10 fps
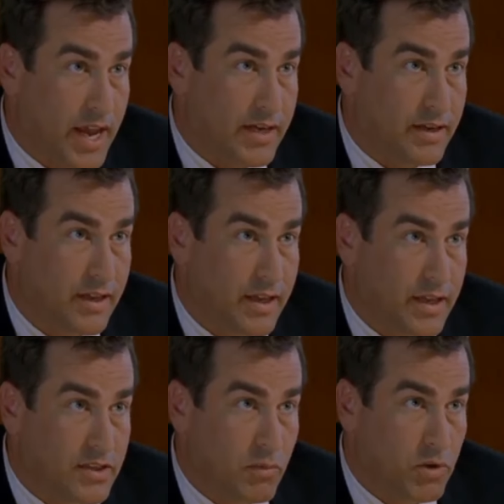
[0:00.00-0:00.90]
night,
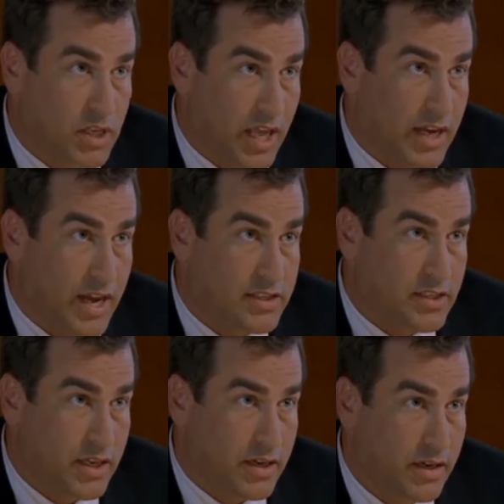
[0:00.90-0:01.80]
someone's laying next
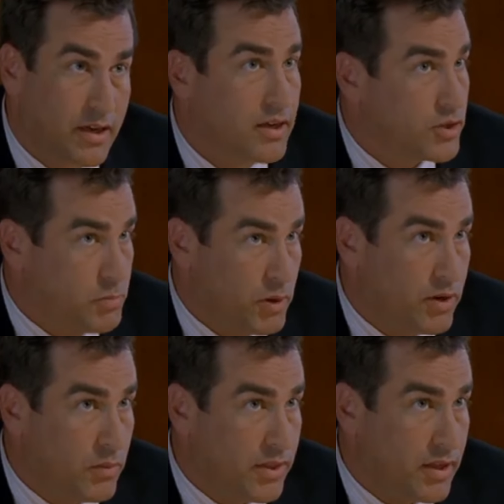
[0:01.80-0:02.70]
to you, mm-hmm.
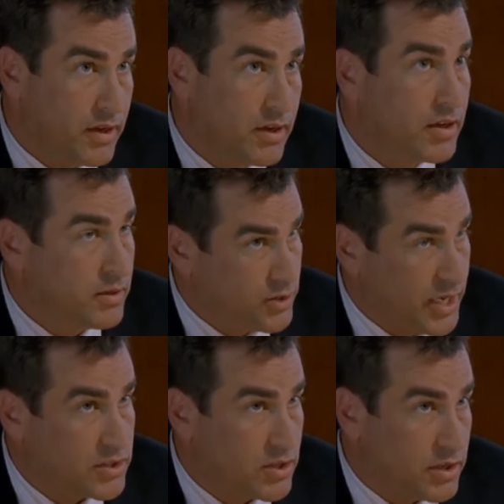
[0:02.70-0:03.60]
spooning with you,
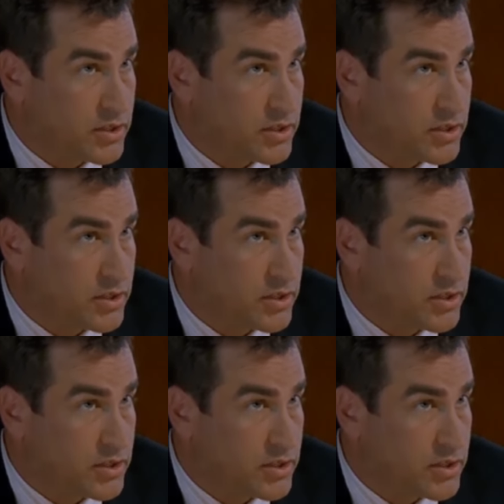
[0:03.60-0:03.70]
chances are